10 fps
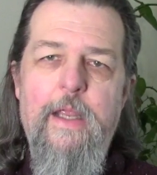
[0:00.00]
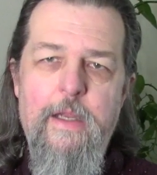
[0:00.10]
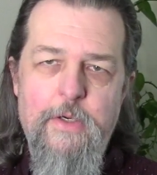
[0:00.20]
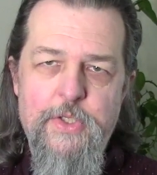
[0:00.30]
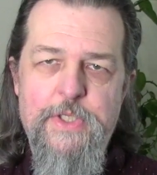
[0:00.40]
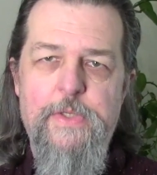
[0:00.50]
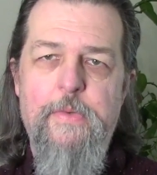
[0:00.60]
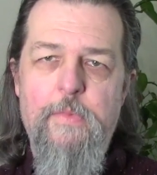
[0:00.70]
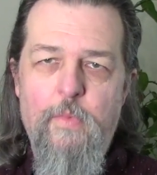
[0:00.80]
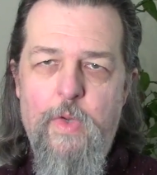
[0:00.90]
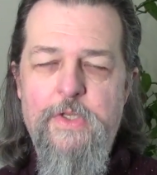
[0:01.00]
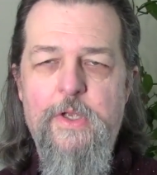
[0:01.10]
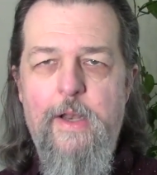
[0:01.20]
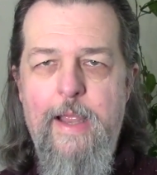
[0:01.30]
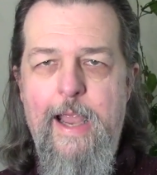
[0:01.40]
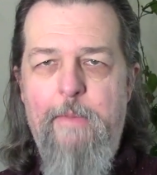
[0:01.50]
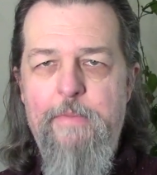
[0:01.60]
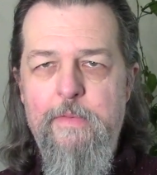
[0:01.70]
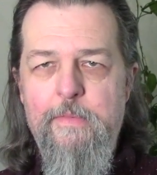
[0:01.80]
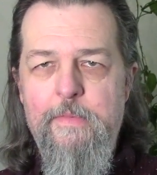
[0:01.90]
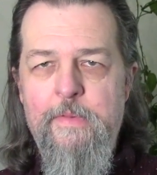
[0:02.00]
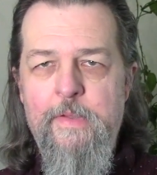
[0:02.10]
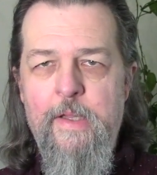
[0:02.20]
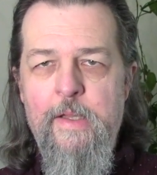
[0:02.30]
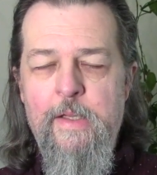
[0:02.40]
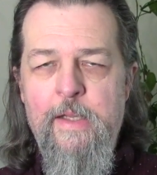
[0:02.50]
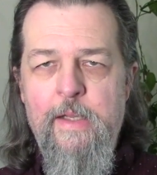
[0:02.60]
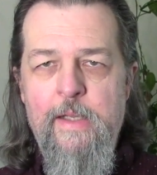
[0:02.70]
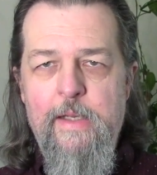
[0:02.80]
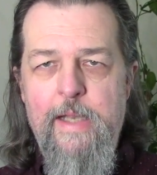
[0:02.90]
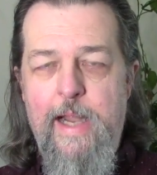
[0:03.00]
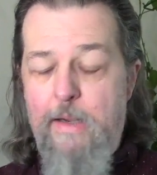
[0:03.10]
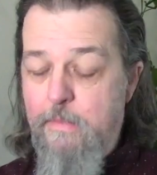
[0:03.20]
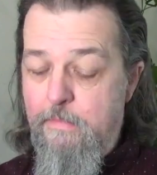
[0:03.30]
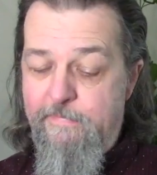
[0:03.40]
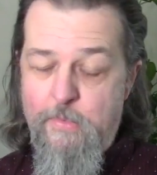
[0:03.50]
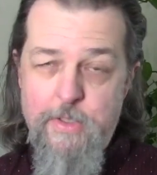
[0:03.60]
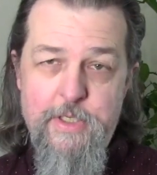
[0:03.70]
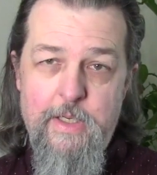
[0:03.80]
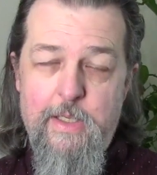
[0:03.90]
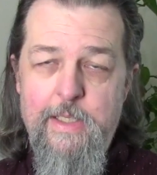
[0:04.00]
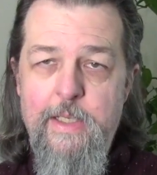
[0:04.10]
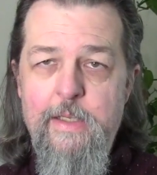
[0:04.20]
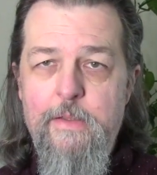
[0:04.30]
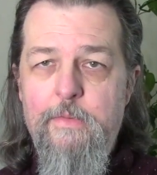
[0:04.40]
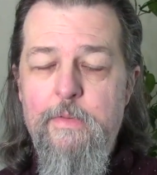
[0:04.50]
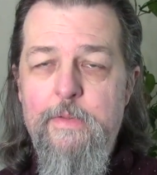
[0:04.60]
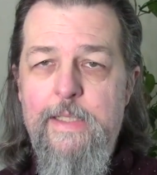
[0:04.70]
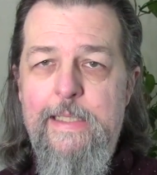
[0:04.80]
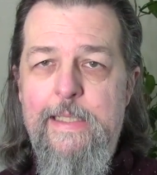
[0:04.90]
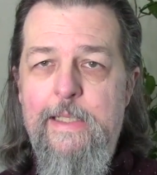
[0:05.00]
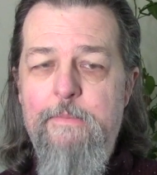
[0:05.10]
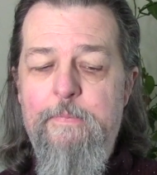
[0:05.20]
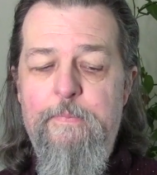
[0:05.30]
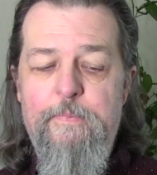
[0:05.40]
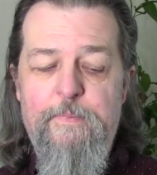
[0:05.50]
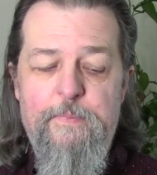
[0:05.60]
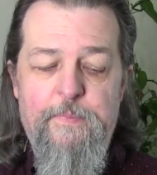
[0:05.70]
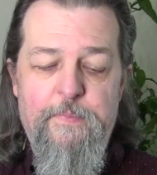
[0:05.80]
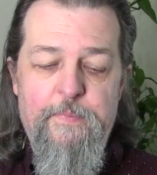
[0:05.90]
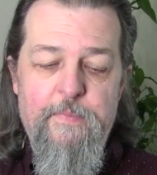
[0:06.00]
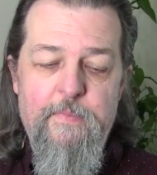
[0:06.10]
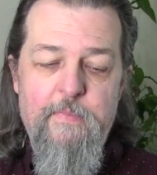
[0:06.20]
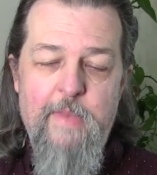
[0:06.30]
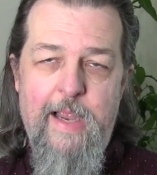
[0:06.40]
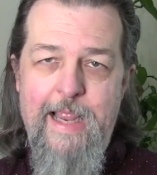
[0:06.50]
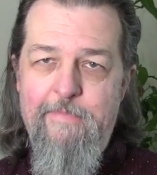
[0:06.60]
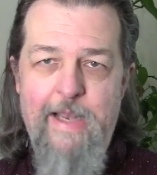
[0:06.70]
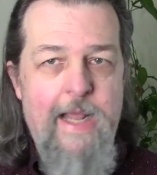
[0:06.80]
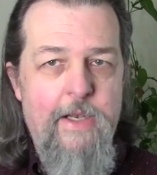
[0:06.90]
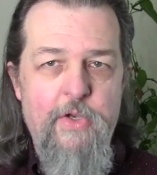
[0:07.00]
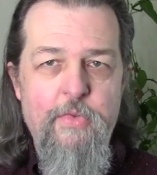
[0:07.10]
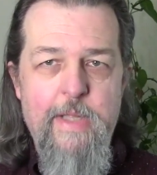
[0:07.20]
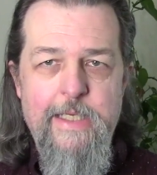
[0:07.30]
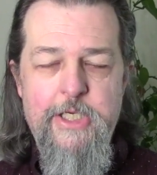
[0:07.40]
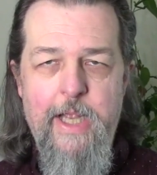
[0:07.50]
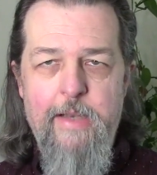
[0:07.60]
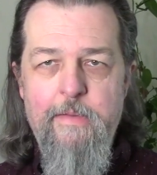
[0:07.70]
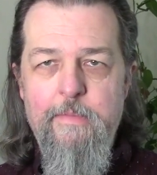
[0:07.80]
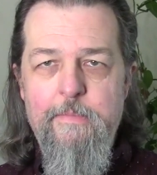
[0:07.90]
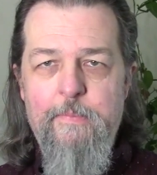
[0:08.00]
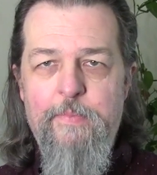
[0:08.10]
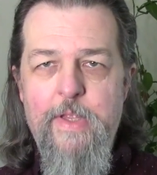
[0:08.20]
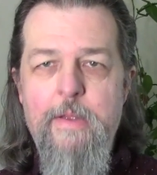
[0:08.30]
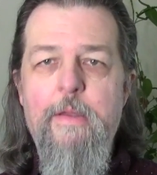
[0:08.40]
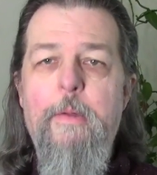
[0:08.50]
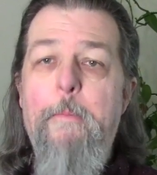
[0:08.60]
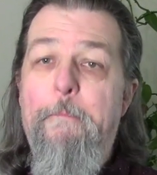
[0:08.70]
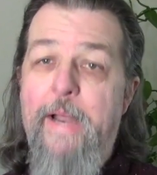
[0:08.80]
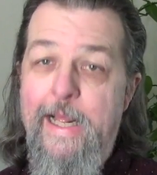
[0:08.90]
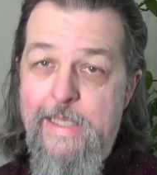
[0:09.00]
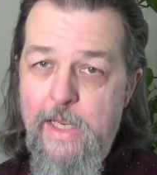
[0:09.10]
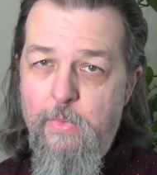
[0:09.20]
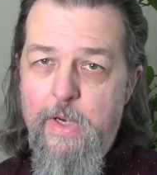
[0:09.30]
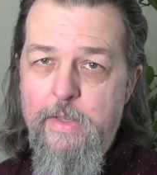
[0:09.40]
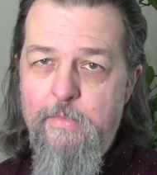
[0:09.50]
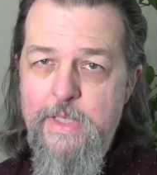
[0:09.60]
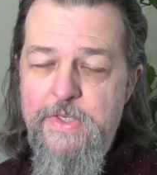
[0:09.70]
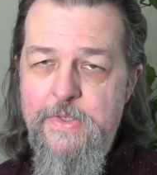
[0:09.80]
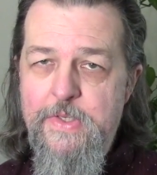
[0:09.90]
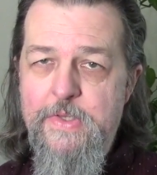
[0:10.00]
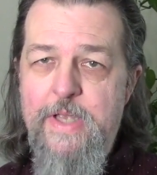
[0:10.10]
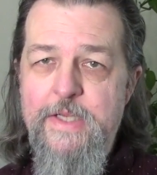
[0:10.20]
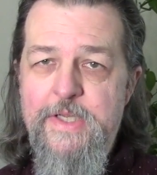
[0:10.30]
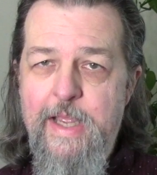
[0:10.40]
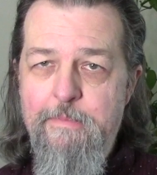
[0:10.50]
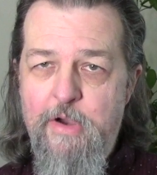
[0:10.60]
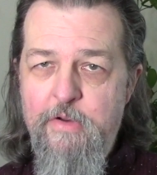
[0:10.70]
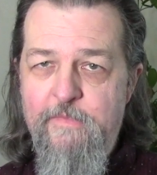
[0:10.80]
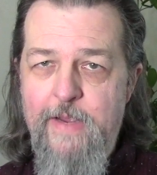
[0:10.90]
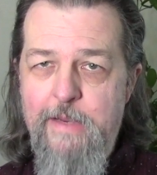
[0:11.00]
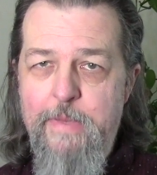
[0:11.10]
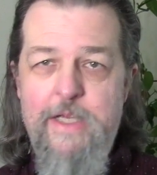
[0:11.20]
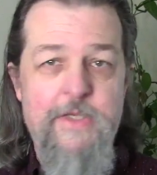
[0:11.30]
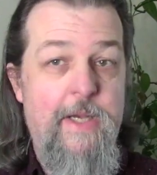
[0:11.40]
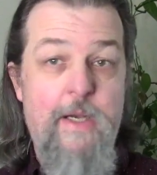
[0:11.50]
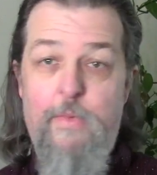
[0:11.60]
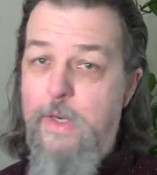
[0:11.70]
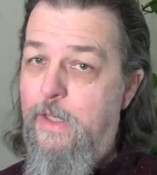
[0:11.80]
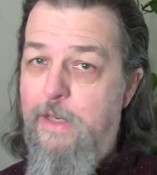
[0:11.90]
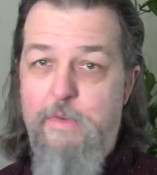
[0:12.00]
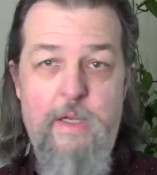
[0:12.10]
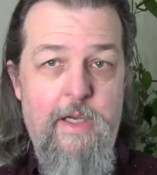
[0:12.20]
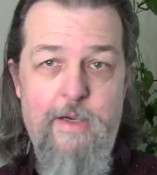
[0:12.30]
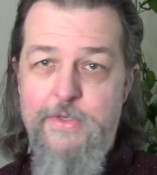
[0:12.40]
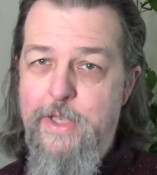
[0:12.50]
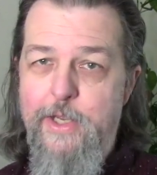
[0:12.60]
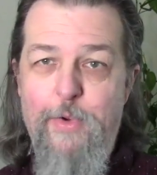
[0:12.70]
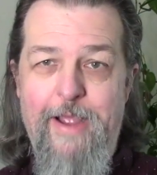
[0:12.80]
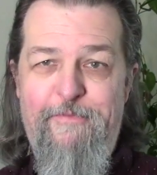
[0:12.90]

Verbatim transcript: here's what's going to happen. Now, fortunately, uh, I haven't had to do that yet. But I think one of the reasons is I stay motivated because I don't want to come on here and tell you I